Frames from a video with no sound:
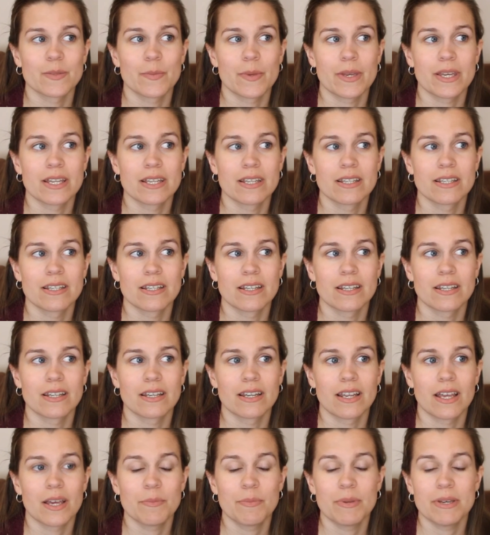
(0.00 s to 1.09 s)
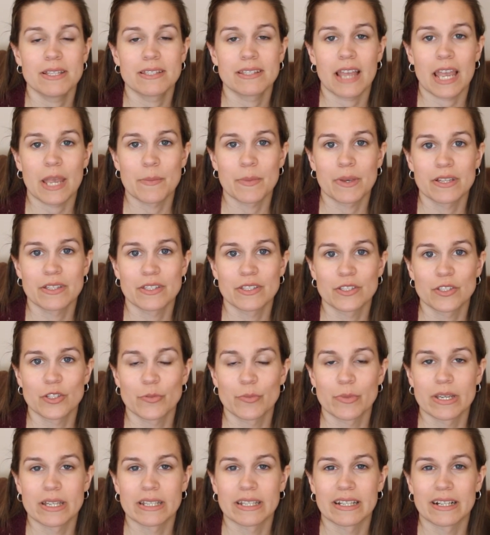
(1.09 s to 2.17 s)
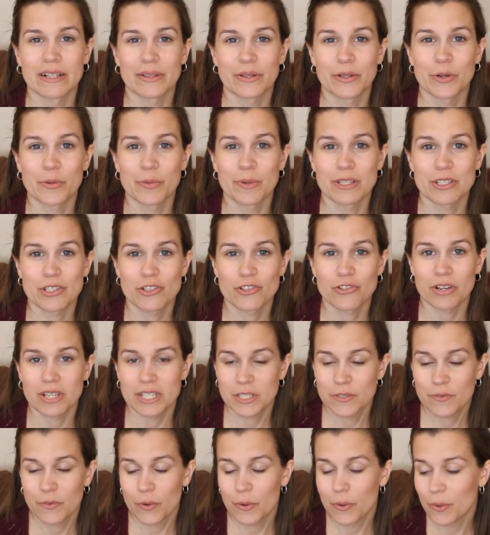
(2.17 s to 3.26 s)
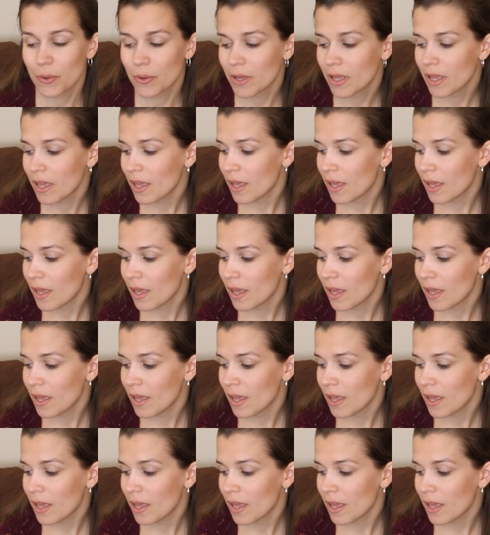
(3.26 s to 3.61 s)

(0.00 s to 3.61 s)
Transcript: been a bit time consuming and a little bit stressful